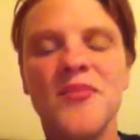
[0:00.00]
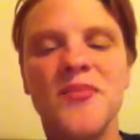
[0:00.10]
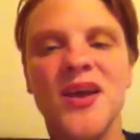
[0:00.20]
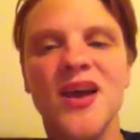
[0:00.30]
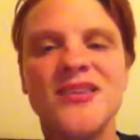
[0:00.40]

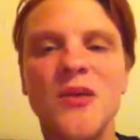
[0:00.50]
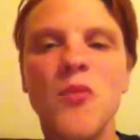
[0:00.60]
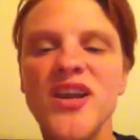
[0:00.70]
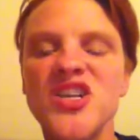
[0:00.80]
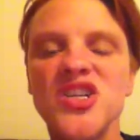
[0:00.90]
because I
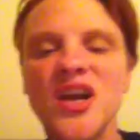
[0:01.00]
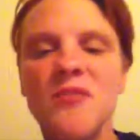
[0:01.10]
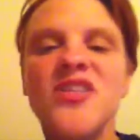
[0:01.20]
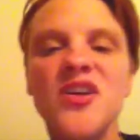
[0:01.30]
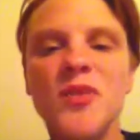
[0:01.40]
want to share
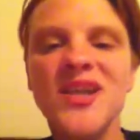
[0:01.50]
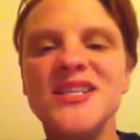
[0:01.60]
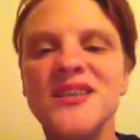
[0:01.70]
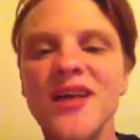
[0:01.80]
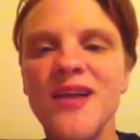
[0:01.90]
with you what
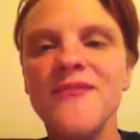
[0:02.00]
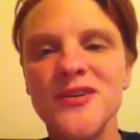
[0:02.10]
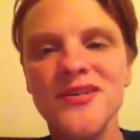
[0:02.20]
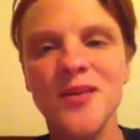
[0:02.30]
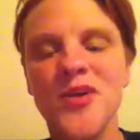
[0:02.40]
it's like
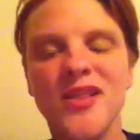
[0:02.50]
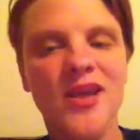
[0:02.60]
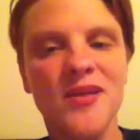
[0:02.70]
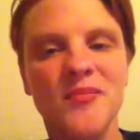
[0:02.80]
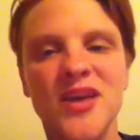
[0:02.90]
for someone
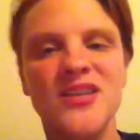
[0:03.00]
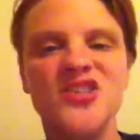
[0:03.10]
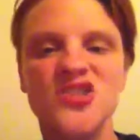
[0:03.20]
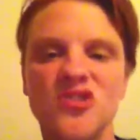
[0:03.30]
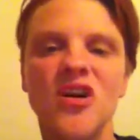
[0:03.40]
like me
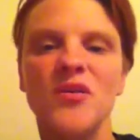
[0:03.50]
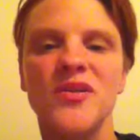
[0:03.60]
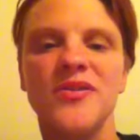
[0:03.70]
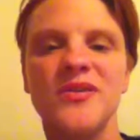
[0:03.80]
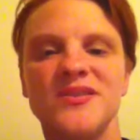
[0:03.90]
to struggle
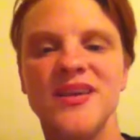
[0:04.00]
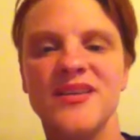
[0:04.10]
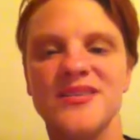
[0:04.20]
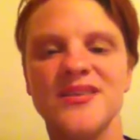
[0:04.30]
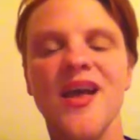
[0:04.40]
with those
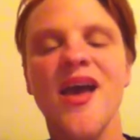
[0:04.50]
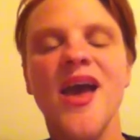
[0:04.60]
things.